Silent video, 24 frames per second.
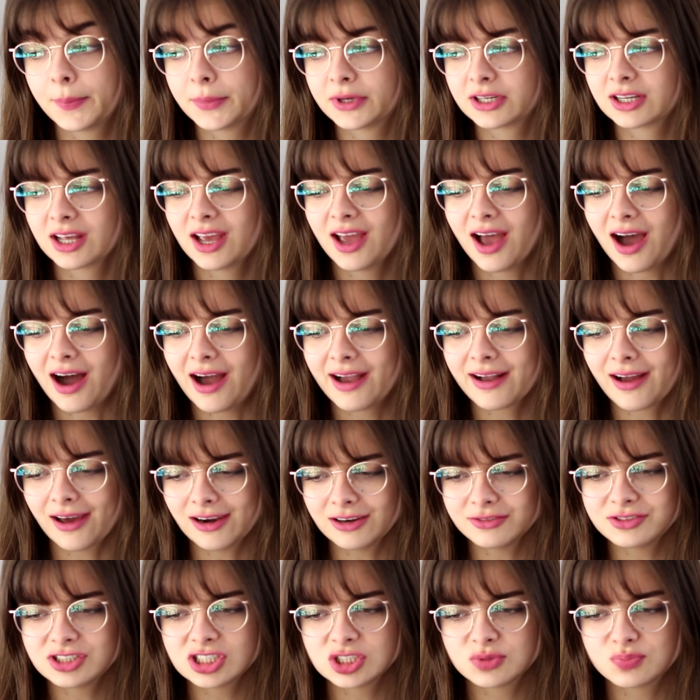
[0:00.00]
but I kind
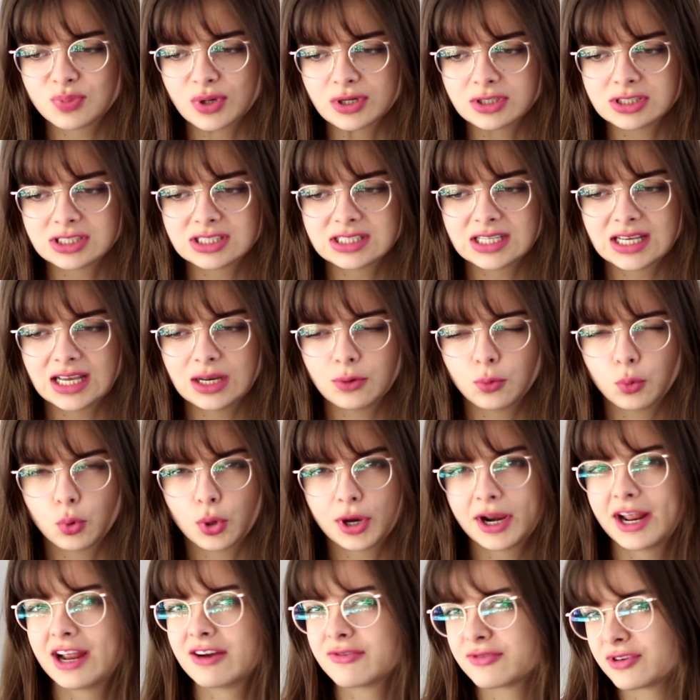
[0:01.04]
of just posted
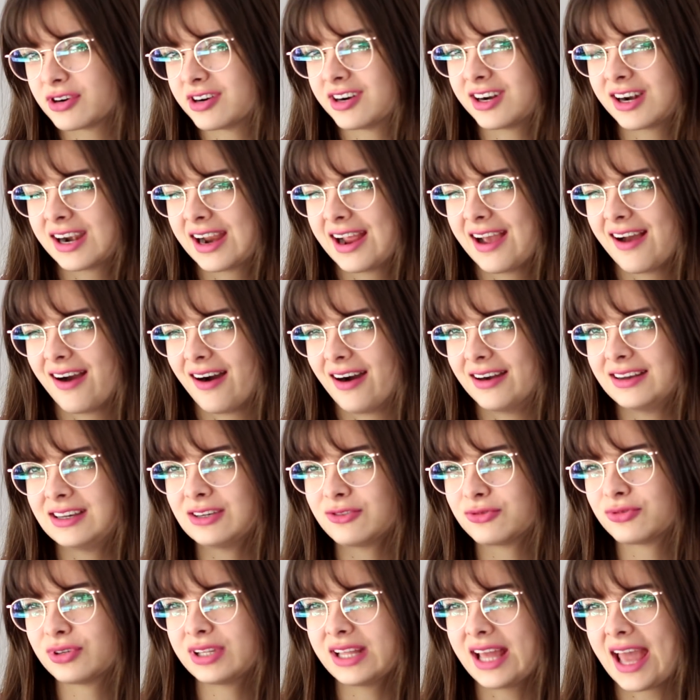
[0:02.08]
whatever. I
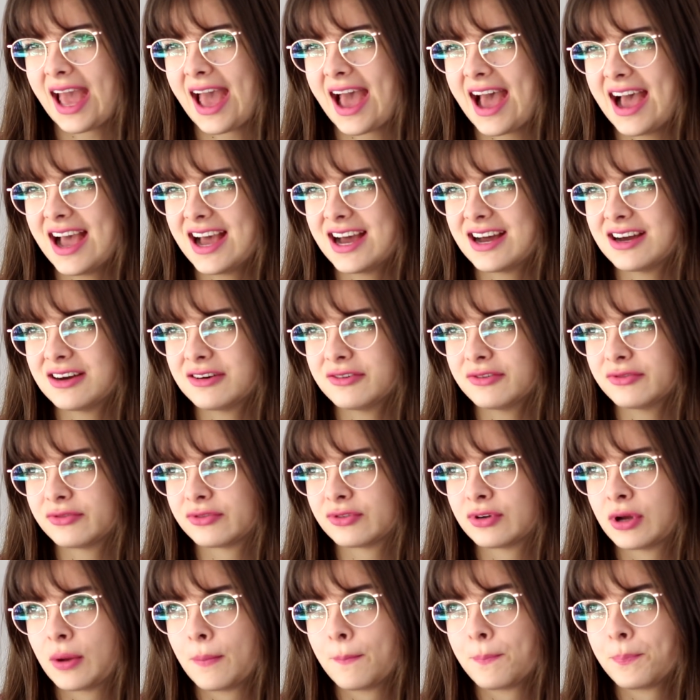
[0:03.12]
didn't really
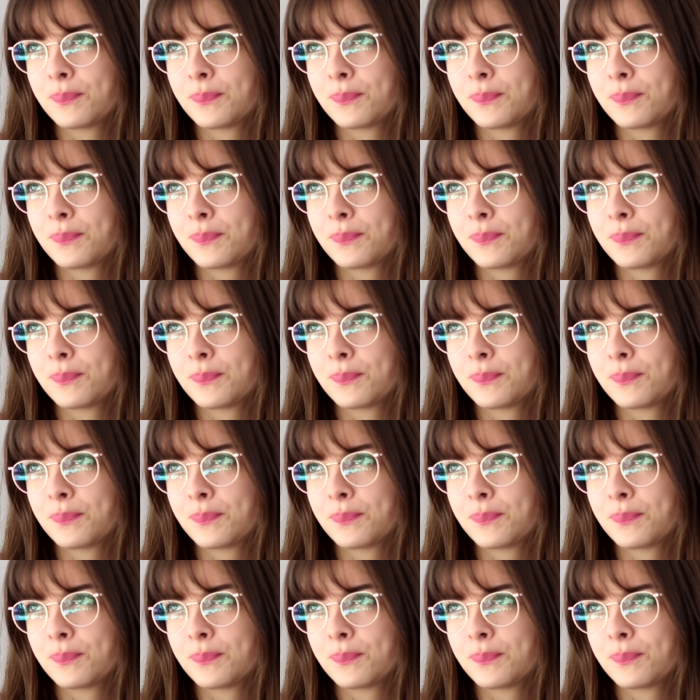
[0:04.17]
have